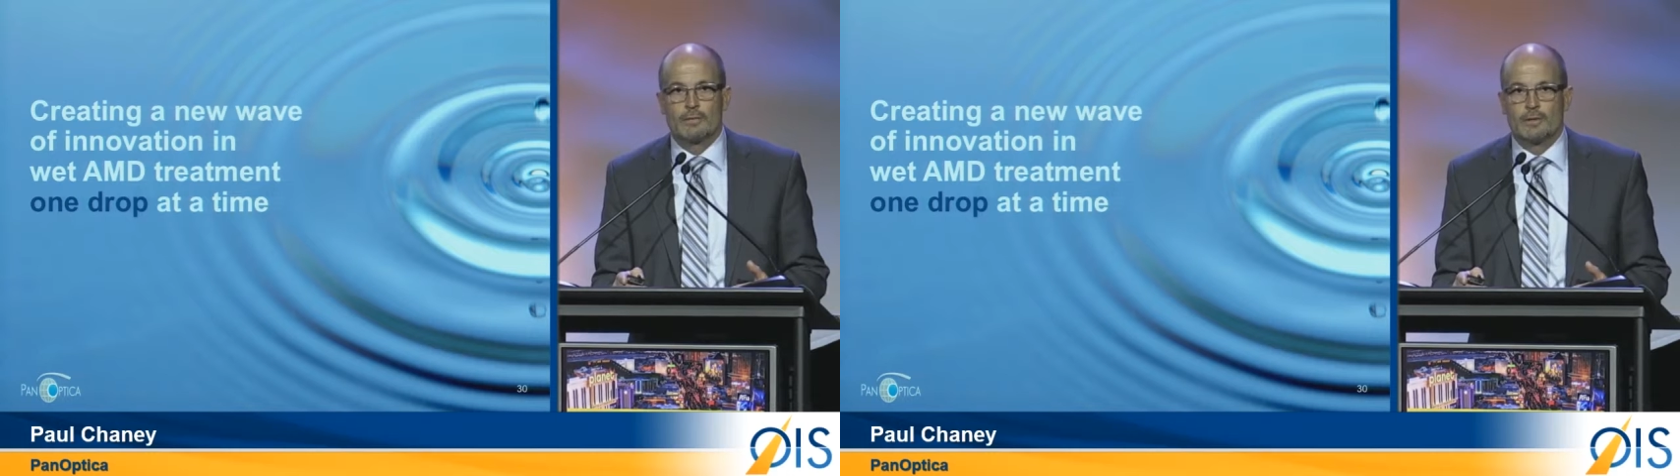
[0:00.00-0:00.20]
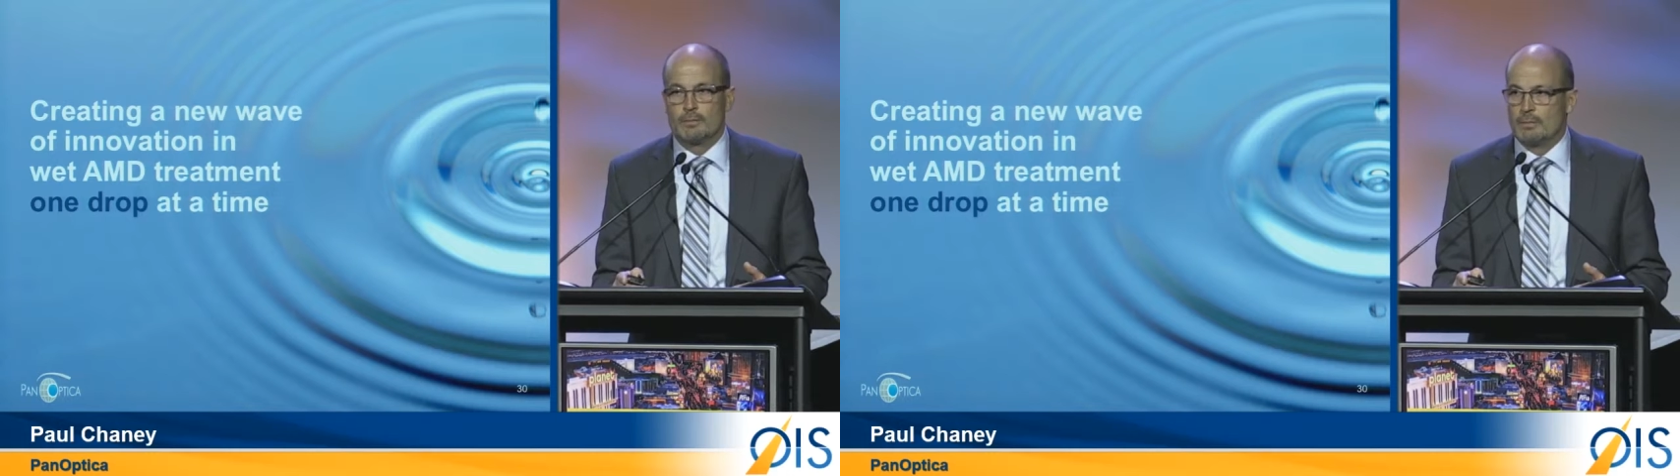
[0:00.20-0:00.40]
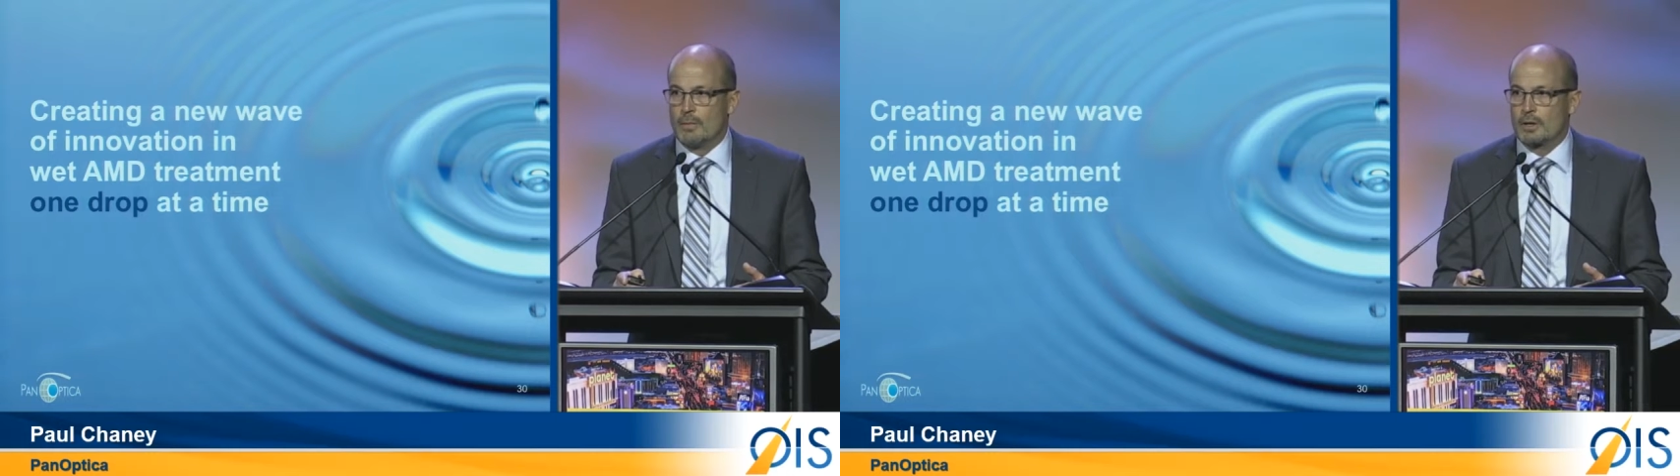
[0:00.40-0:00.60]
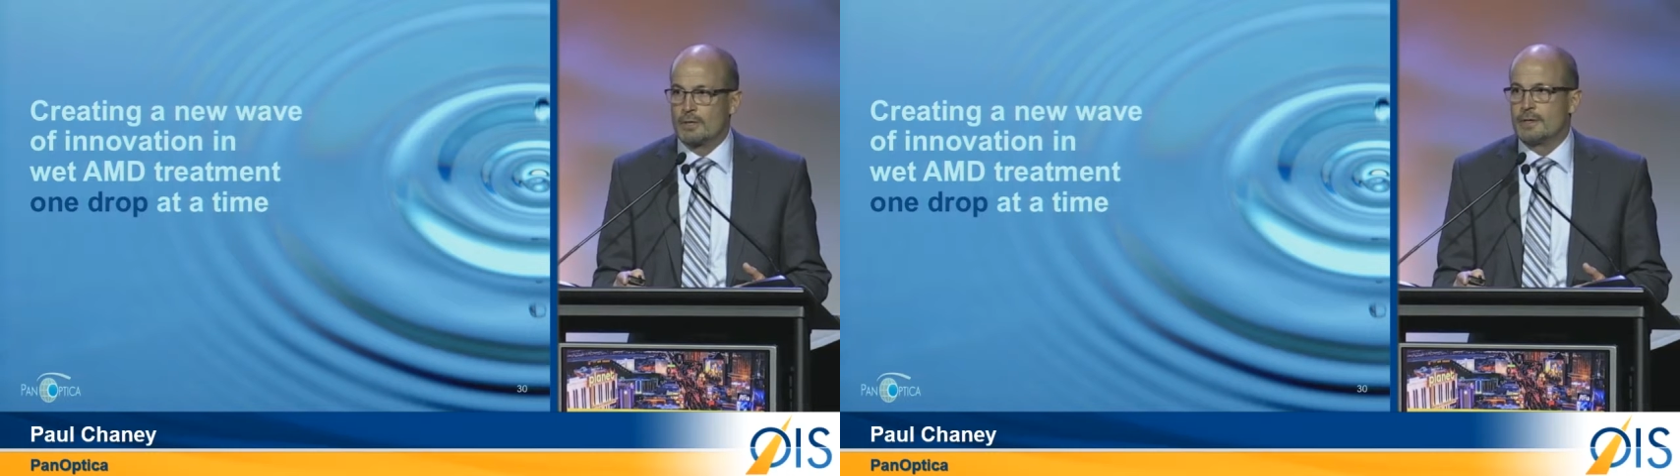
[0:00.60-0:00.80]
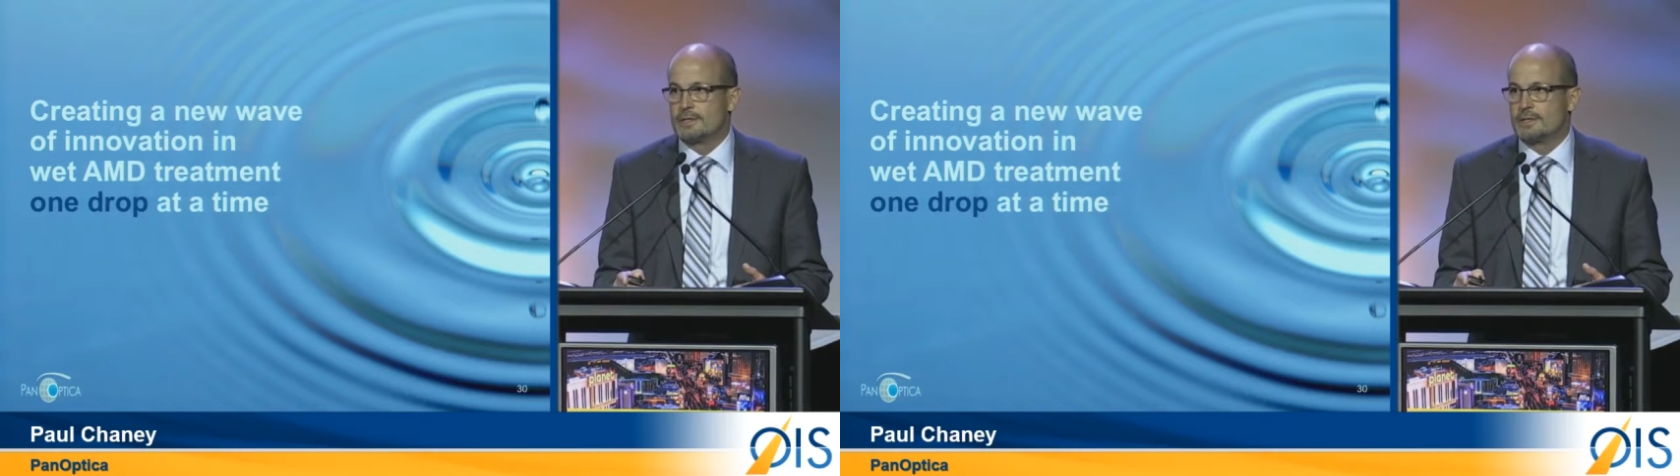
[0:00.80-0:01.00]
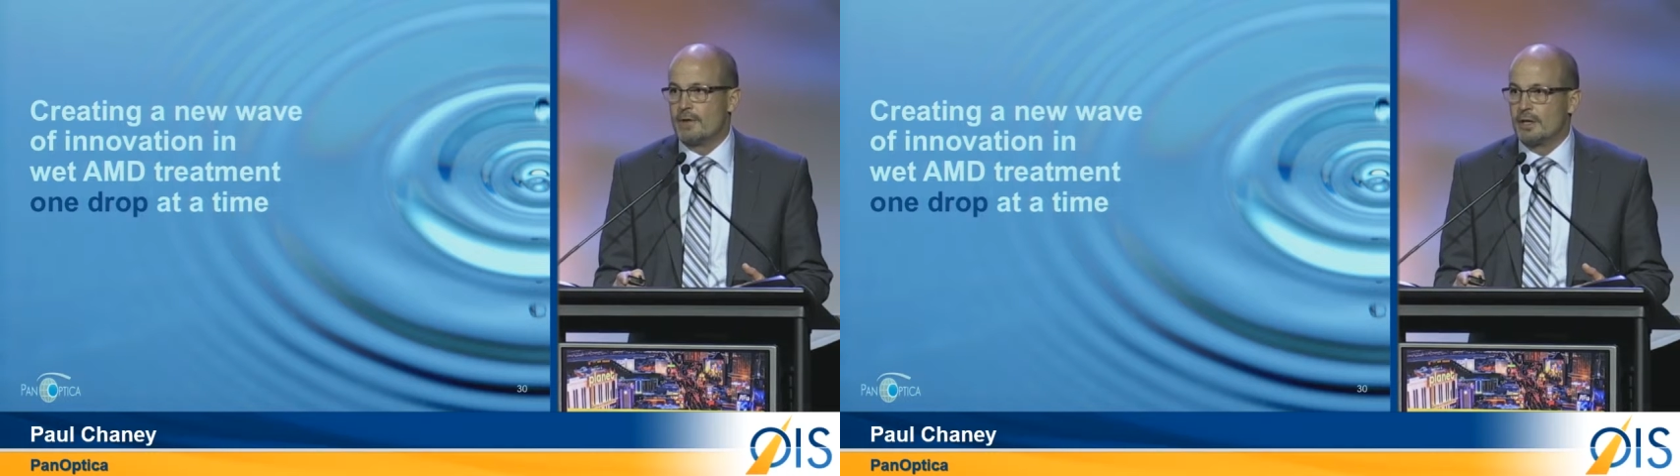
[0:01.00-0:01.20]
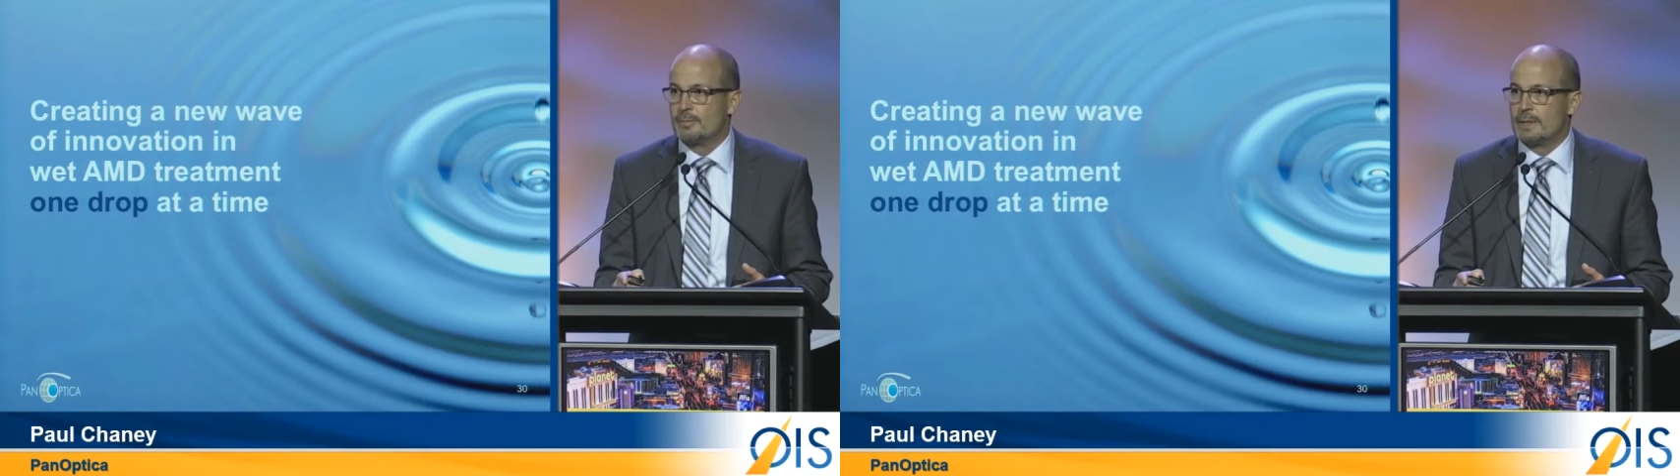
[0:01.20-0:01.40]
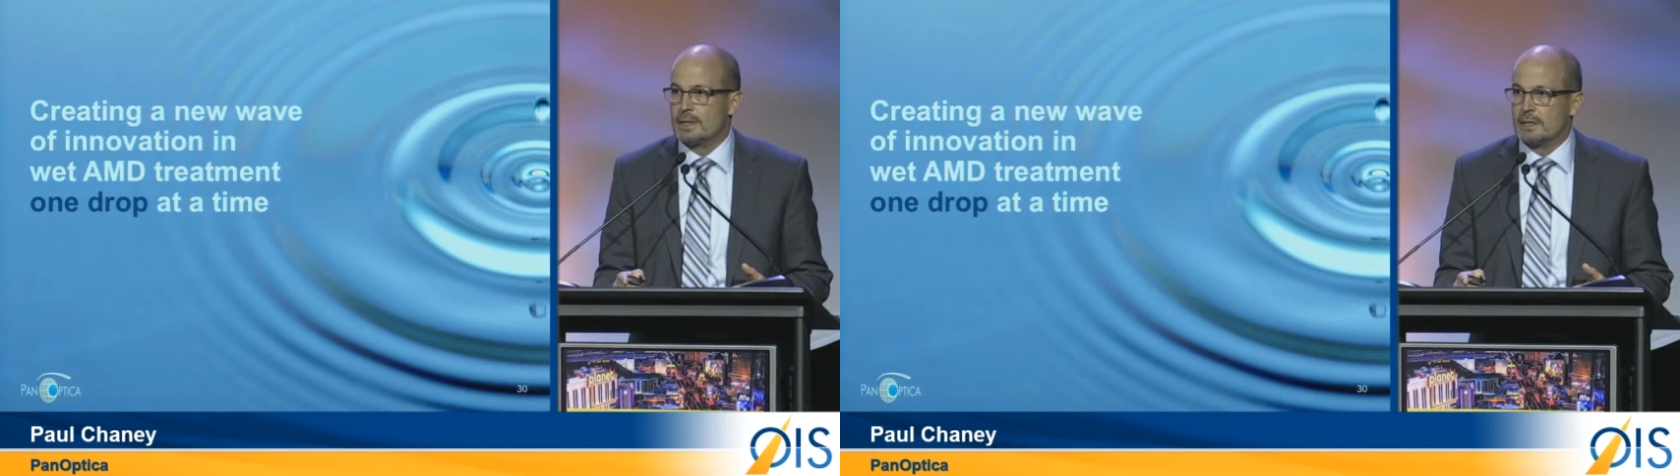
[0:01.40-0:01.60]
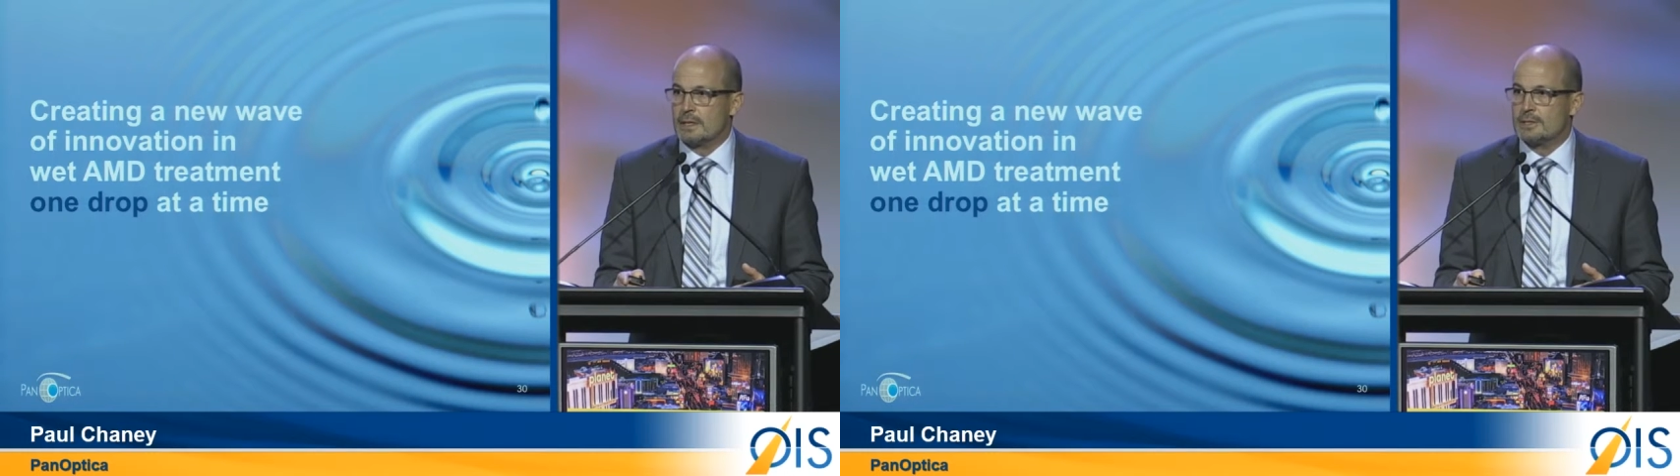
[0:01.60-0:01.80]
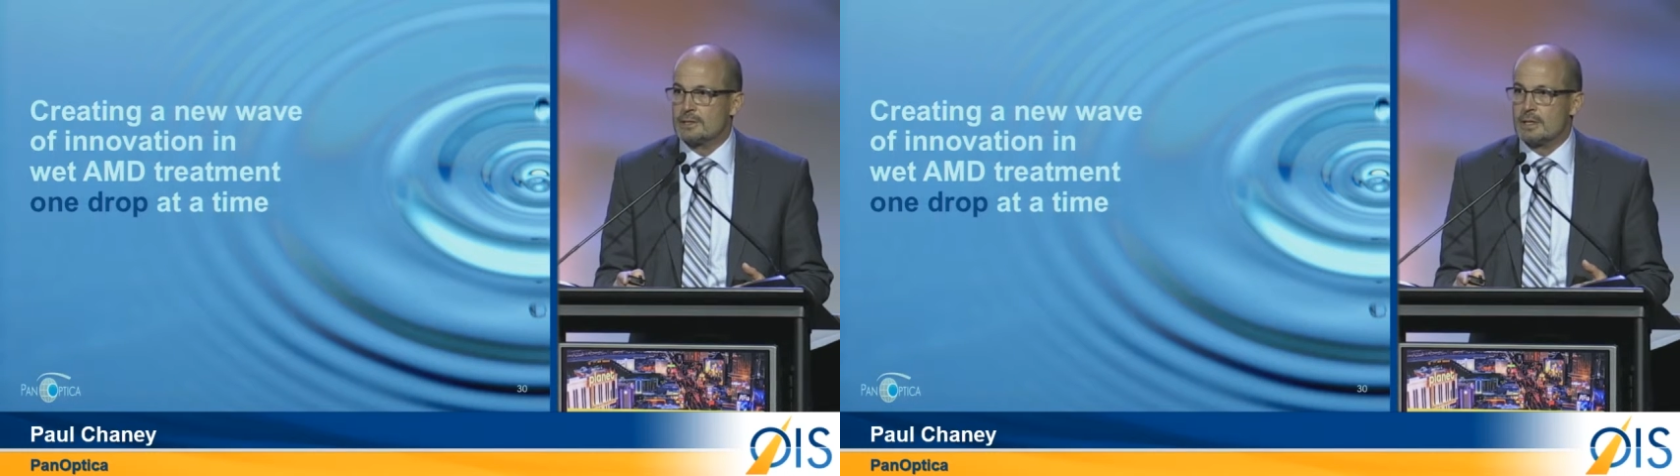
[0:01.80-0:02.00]
of the market that's developing
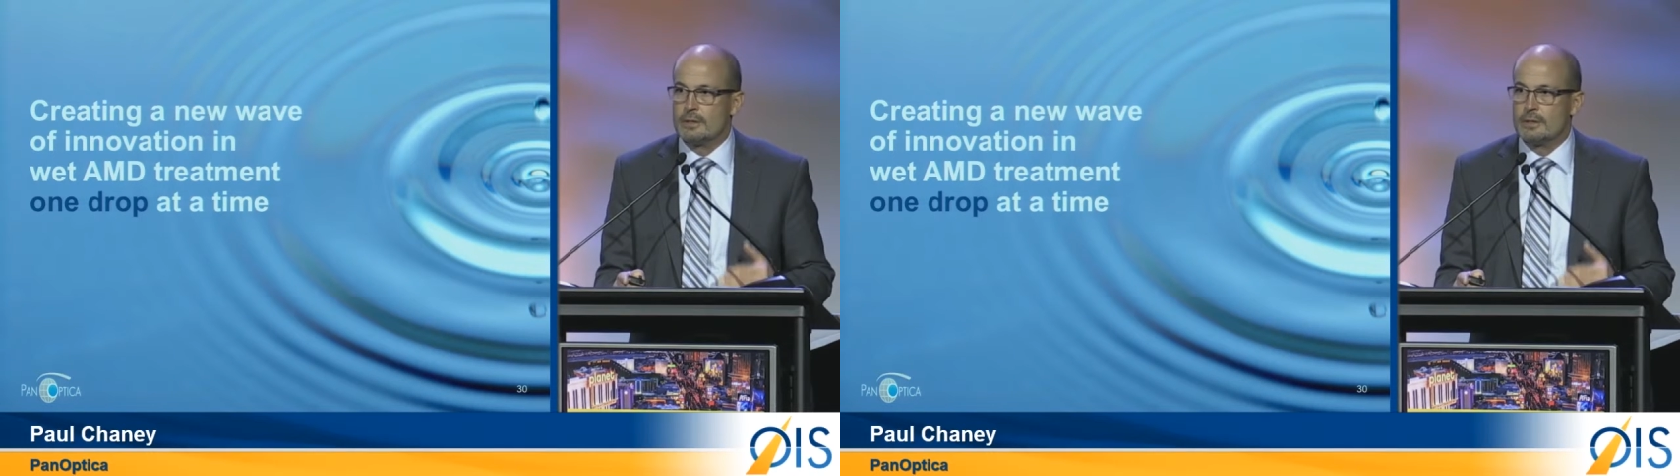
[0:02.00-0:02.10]
is